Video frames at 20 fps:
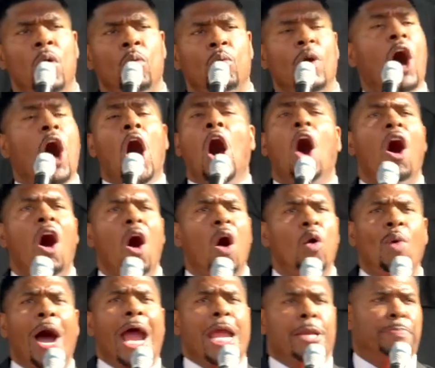well,
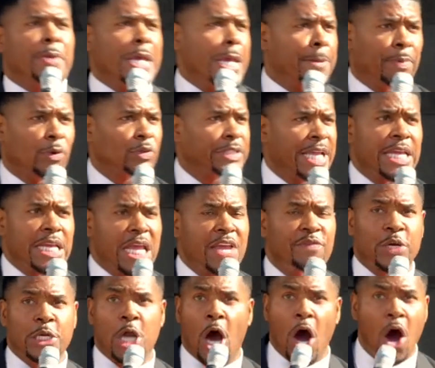all white people didn't
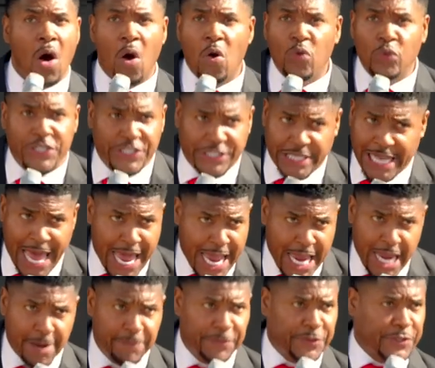even own
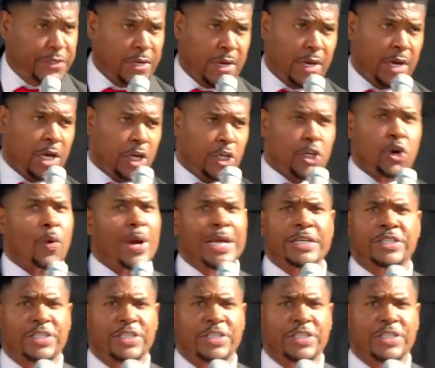slaves during